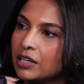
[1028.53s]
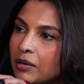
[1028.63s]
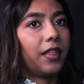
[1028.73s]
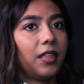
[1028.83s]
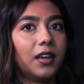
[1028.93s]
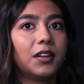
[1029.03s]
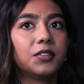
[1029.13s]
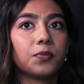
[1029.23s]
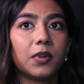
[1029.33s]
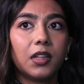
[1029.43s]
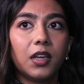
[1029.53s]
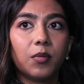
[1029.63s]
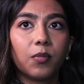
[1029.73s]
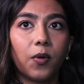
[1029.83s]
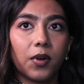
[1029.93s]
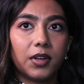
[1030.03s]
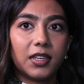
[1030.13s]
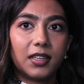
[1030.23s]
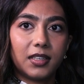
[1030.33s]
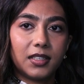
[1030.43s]
I think it's really
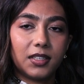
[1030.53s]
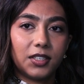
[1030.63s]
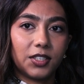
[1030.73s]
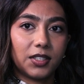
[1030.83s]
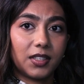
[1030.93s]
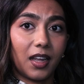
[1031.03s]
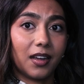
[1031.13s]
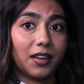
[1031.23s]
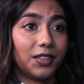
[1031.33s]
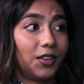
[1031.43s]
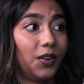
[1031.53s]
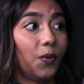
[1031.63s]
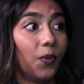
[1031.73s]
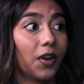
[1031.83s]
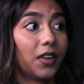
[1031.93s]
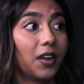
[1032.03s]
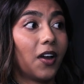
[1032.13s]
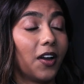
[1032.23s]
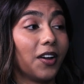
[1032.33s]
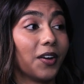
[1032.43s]
important to just like continue working
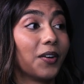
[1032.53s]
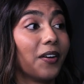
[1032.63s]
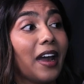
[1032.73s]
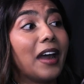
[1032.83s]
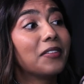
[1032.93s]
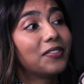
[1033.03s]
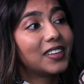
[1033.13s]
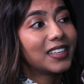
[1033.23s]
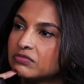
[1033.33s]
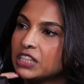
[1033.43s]
on our craft